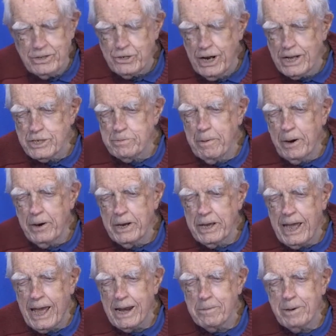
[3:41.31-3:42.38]
Johnsbury
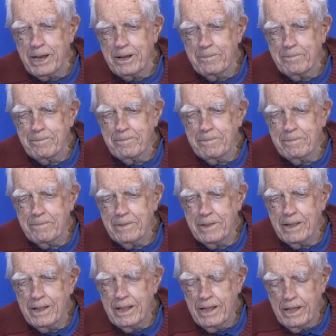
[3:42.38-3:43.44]
Academy,
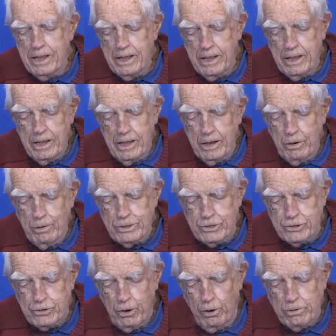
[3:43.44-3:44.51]
which
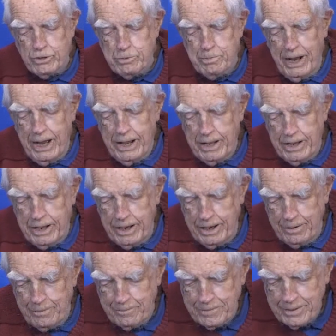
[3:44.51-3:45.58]
is coached by
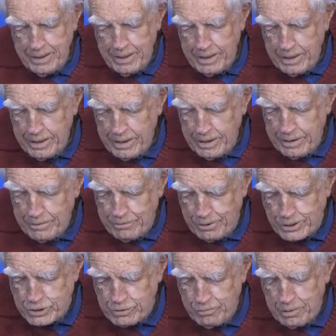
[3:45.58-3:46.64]
the
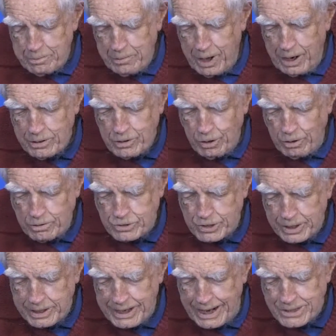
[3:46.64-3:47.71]
first football coach
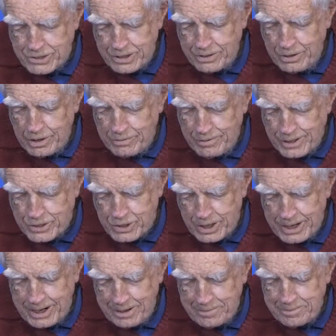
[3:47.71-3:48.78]
at Castleton
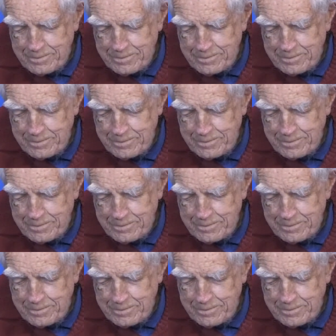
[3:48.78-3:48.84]
University.